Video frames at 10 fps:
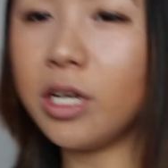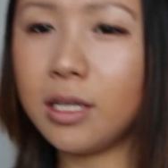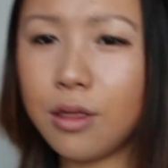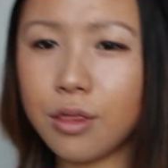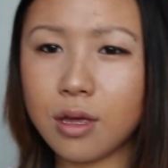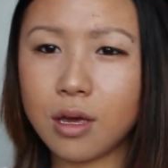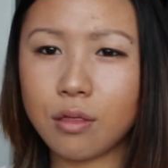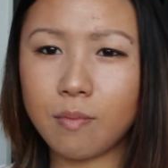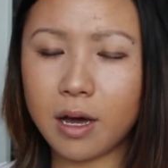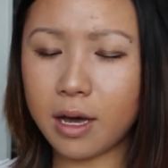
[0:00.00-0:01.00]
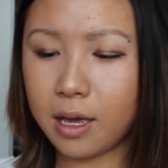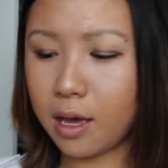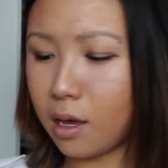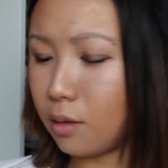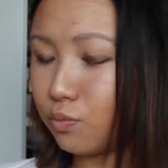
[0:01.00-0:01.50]
and this is my
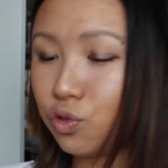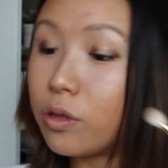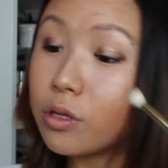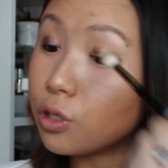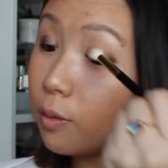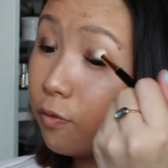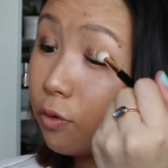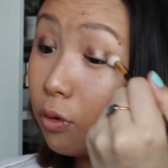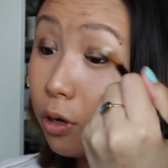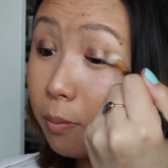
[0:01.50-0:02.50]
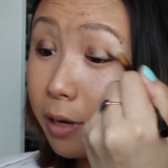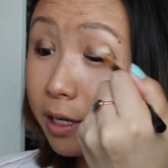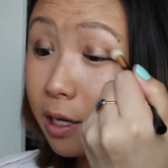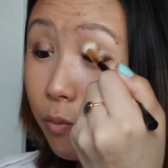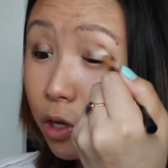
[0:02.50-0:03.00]
just a Tom Ford
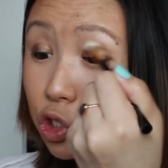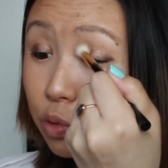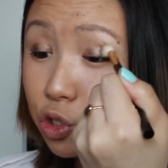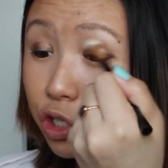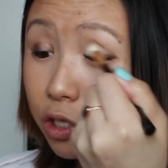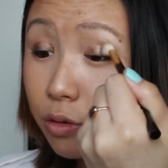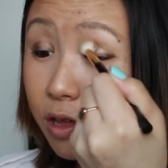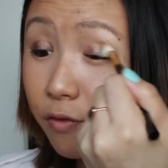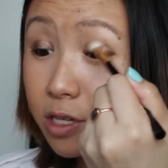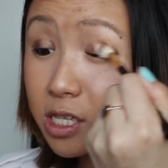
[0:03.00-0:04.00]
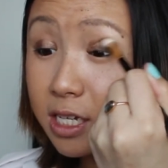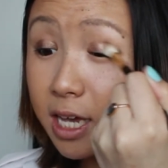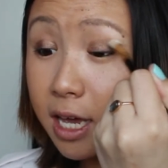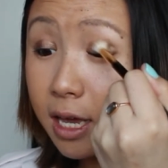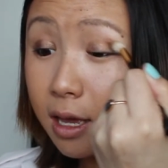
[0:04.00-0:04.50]
blending brush, which I use every
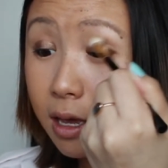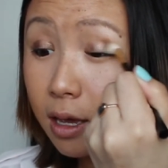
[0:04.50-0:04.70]
day,